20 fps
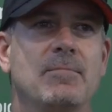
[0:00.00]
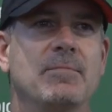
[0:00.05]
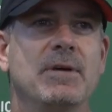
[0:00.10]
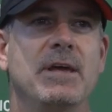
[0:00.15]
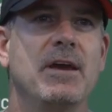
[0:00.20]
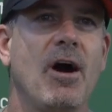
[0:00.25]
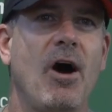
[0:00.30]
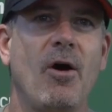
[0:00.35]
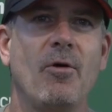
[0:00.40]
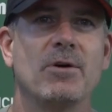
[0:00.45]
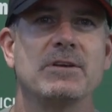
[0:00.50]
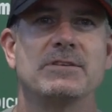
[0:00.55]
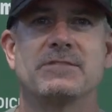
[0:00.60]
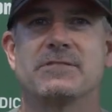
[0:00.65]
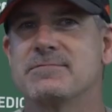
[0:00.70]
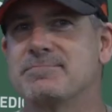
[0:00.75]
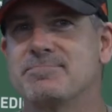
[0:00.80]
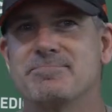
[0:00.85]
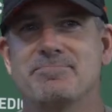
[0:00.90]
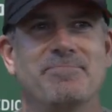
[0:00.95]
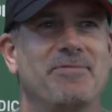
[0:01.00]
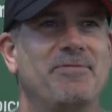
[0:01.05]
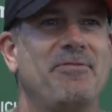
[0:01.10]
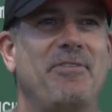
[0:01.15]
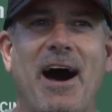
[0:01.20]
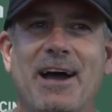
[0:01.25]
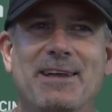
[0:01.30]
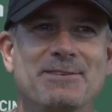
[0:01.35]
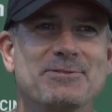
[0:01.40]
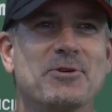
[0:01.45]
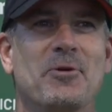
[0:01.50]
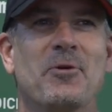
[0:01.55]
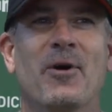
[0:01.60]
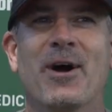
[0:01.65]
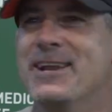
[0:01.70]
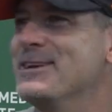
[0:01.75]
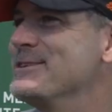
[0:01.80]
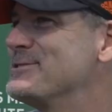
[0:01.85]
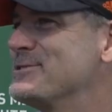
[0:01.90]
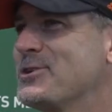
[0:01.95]
He always finds a
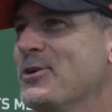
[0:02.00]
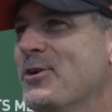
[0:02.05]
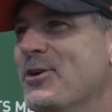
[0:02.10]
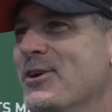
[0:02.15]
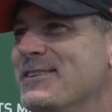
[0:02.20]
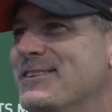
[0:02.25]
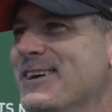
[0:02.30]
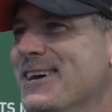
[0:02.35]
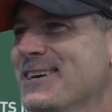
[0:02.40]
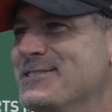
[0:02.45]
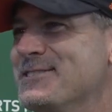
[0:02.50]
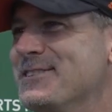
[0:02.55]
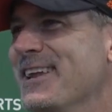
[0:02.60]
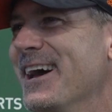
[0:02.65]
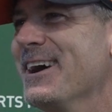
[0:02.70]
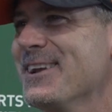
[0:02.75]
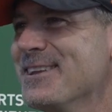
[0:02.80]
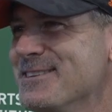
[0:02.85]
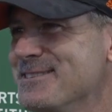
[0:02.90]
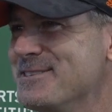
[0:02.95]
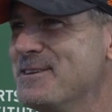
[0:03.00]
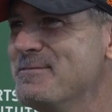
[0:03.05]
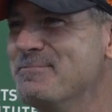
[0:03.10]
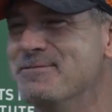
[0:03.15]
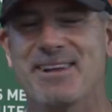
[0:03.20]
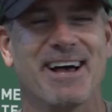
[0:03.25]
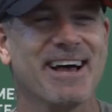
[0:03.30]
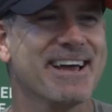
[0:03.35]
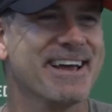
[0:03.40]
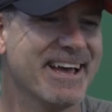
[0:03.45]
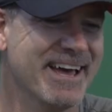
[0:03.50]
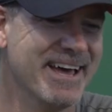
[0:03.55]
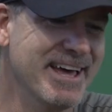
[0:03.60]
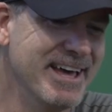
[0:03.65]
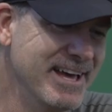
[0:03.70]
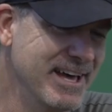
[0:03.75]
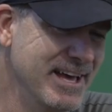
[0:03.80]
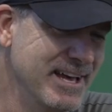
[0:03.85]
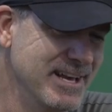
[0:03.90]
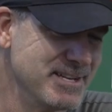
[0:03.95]
way to score a touchdown, it seems like.
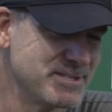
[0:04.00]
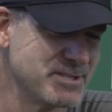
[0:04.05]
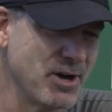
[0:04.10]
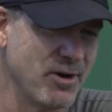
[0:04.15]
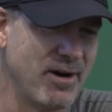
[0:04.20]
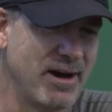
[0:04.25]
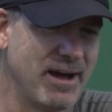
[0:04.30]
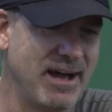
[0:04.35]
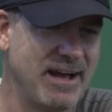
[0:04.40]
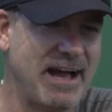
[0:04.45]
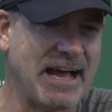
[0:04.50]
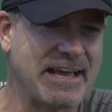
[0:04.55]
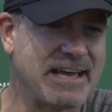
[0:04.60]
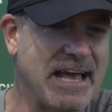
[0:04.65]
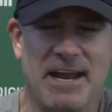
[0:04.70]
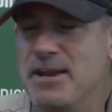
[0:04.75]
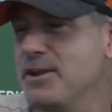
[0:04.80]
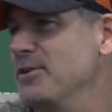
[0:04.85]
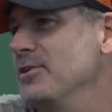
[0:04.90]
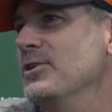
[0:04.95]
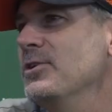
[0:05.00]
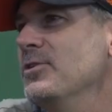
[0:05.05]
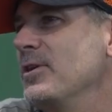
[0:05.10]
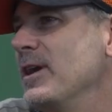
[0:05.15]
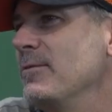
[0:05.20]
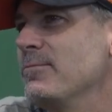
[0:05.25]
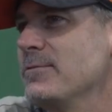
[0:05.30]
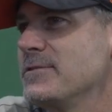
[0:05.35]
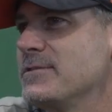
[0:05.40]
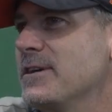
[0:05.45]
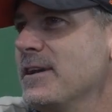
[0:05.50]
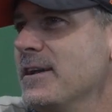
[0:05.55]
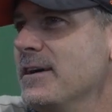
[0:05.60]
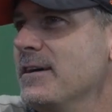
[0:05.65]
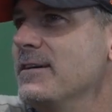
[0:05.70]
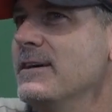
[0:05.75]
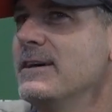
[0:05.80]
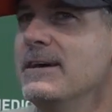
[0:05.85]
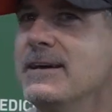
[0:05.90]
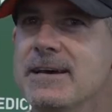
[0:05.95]
So I kind of knew he was going
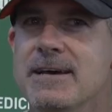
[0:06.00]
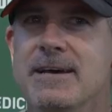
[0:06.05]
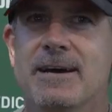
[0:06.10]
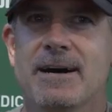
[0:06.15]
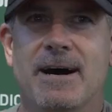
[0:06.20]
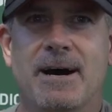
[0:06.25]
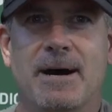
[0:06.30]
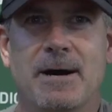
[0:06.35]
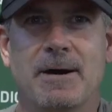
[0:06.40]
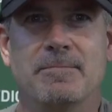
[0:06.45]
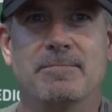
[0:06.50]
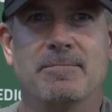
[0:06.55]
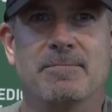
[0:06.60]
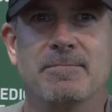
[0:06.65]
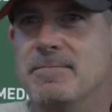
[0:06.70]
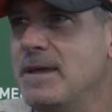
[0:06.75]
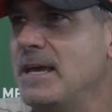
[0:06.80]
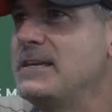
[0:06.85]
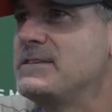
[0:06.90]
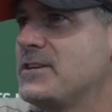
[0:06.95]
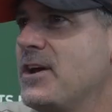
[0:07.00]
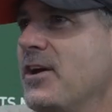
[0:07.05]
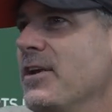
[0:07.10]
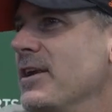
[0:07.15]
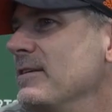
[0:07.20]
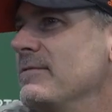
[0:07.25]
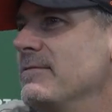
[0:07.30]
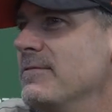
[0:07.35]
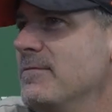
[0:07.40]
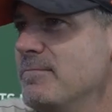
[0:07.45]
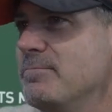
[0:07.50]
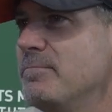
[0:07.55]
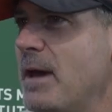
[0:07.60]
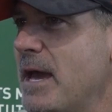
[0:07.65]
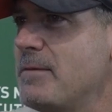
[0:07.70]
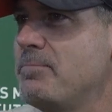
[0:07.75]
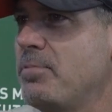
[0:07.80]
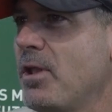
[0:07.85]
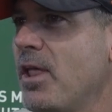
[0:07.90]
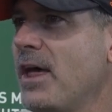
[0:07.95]
to he's going to
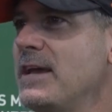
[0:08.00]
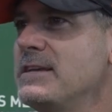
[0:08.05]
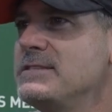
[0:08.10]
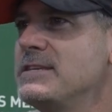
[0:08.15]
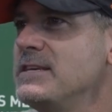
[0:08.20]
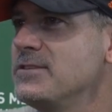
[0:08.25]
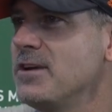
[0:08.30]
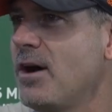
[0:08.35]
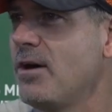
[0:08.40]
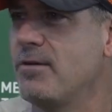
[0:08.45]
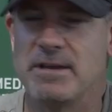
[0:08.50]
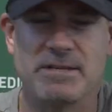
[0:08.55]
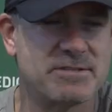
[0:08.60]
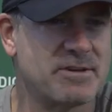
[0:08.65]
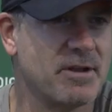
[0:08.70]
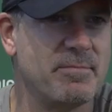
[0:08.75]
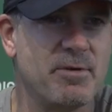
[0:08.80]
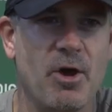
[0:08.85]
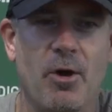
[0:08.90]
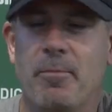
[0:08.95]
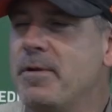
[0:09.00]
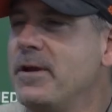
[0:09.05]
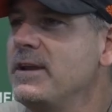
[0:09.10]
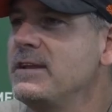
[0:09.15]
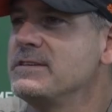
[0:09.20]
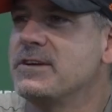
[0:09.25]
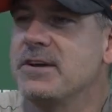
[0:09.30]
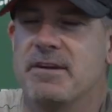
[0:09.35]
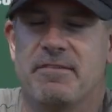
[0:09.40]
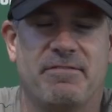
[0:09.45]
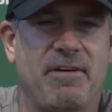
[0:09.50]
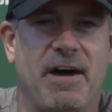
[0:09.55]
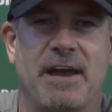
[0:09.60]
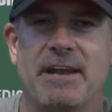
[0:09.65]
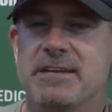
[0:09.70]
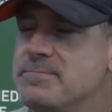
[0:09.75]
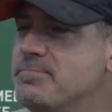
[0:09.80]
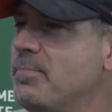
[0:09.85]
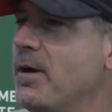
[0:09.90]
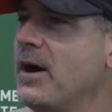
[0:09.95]
make plays. He's going to be open, and he's going to
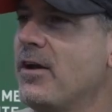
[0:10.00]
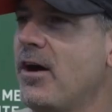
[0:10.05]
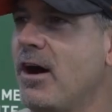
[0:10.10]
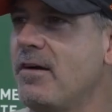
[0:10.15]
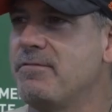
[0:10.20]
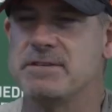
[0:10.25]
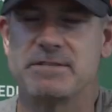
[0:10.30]
fight his butt off.